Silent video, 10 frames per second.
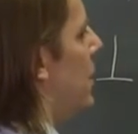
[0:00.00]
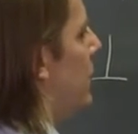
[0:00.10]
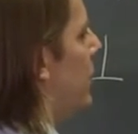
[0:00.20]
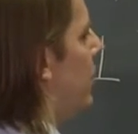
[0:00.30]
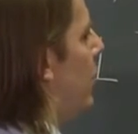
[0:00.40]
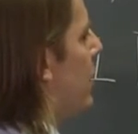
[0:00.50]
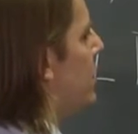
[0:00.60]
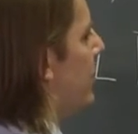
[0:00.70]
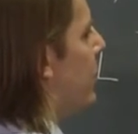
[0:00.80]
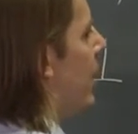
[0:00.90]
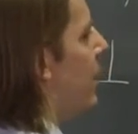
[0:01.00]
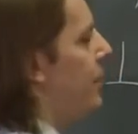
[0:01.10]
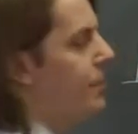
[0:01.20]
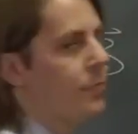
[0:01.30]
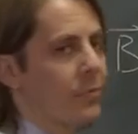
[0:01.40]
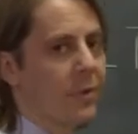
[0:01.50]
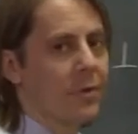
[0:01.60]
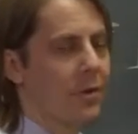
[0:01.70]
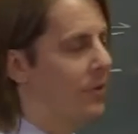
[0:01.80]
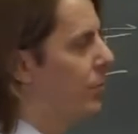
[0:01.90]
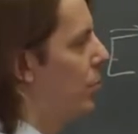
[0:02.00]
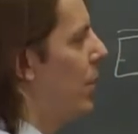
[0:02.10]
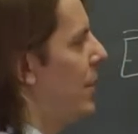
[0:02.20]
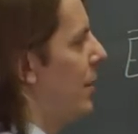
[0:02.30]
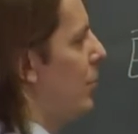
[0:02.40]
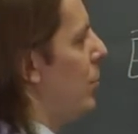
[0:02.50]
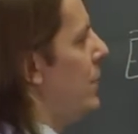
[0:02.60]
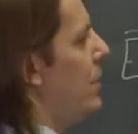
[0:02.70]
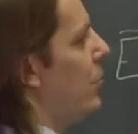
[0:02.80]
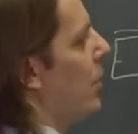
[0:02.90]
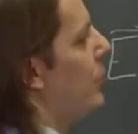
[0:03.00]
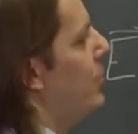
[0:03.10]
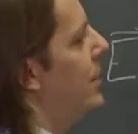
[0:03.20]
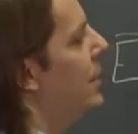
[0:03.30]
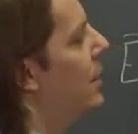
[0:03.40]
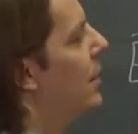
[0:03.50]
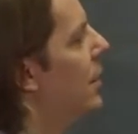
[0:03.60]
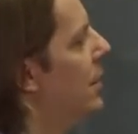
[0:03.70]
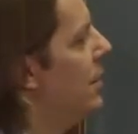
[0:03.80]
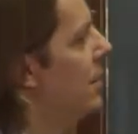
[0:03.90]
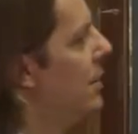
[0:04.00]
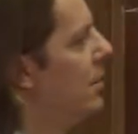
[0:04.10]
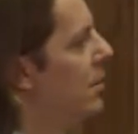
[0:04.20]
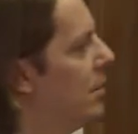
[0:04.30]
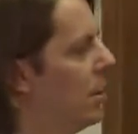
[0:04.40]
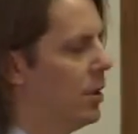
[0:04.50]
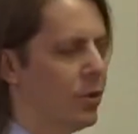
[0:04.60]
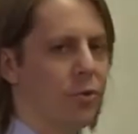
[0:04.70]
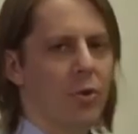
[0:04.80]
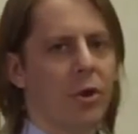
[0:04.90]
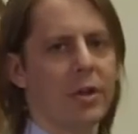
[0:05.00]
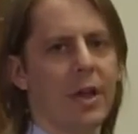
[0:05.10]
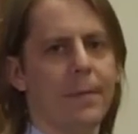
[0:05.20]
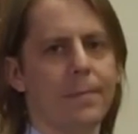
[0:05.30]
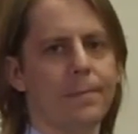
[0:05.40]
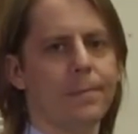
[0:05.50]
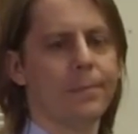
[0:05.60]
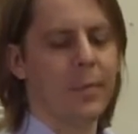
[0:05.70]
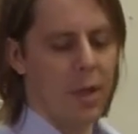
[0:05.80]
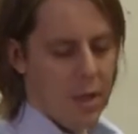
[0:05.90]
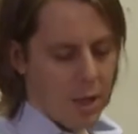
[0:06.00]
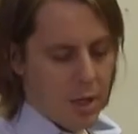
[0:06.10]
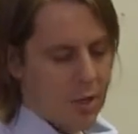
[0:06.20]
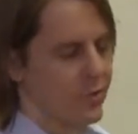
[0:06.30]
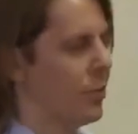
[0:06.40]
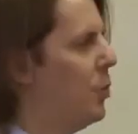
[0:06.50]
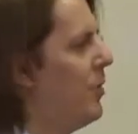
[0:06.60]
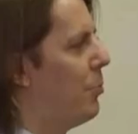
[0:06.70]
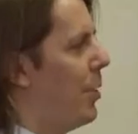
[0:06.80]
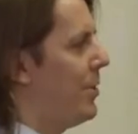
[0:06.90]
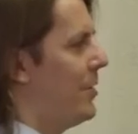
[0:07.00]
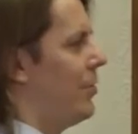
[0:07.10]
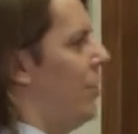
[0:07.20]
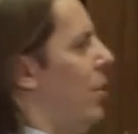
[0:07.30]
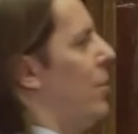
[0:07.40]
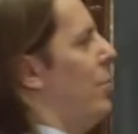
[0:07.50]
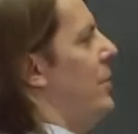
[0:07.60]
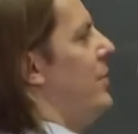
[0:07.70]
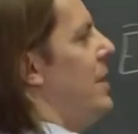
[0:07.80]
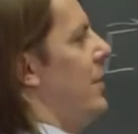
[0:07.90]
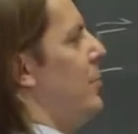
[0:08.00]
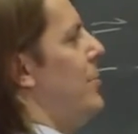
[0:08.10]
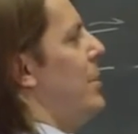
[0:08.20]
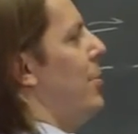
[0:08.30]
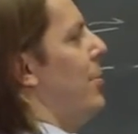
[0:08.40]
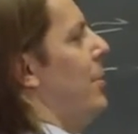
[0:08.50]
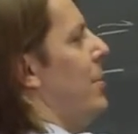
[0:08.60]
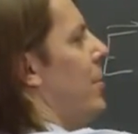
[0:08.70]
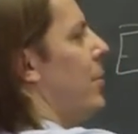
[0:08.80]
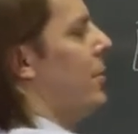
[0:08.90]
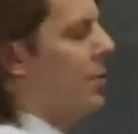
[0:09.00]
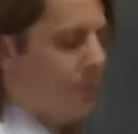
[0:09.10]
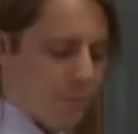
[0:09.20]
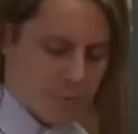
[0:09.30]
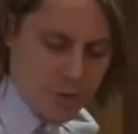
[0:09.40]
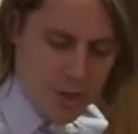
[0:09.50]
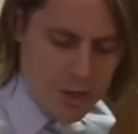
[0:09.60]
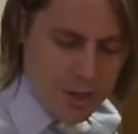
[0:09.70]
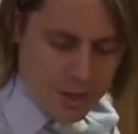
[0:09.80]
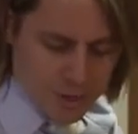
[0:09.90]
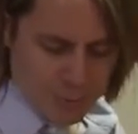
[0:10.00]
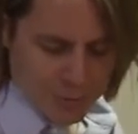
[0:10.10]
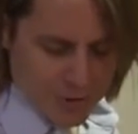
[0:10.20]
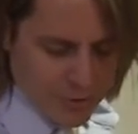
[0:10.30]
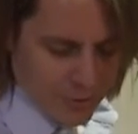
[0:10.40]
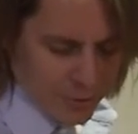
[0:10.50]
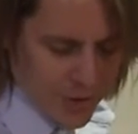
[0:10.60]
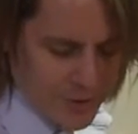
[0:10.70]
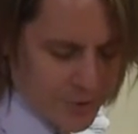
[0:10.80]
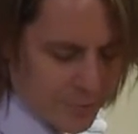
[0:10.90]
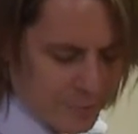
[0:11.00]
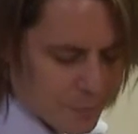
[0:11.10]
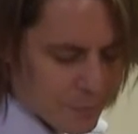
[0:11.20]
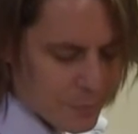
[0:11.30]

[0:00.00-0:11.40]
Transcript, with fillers: is in the direction of k. Right, so right-hand rule, E cross B goes along k. So the wave propagates along with its E and its B perpendicular in the perpendicular direction.